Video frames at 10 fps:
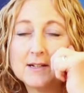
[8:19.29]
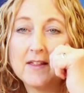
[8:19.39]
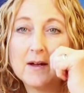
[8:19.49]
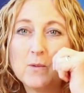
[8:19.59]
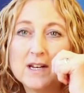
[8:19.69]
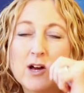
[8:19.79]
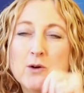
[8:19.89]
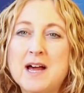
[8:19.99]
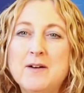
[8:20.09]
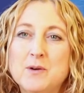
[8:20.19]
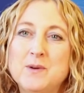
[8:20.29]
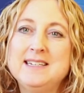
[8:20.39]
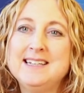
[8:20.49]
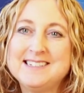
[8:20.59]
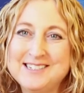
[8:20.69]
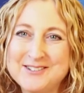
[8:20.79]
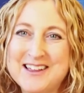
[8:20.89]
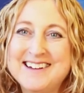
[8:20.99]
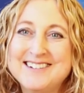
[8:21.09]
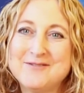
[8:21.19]
And I think we know now that we need to do
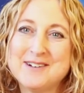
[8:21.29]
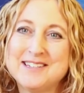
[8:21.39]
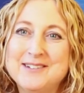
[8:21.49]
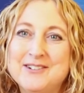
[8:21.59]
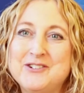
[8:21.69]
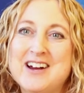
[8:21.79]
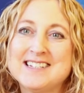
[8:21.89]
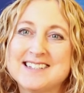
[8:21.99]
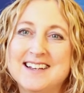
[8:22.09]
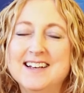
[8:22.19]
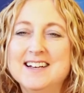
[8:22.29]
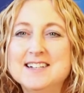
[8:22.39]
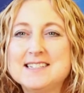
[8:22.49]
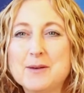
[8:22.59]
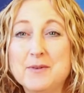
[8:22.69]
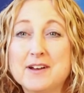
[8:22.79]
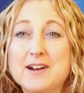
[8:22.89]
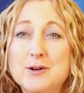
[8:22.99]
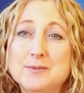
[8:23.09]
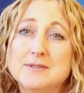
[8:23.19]
that if we're going to address some of the
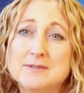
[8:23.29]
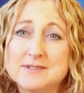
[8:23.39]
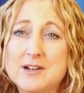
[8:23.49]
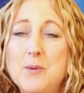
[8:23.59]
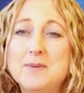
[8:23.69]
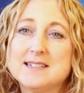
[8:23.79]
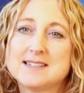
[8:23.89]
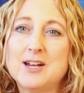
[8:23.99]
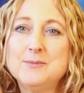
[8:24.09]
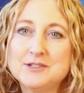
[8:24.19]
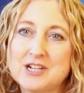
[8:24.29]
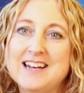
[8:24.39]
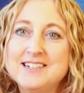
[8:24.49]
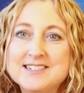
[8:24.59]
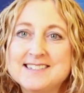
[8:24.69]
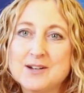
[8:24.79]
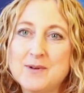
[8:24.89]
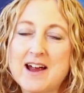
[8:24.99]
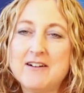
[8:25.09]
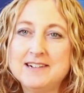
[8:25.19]
global, complex global challenges that
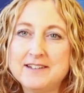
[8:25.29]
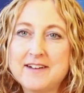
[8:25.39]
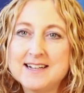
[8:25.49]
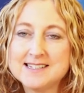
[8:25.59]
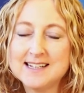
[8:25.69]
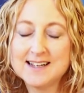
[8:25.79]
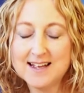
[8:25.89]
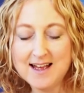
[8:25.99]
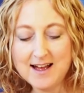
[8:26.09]
we're currently facing.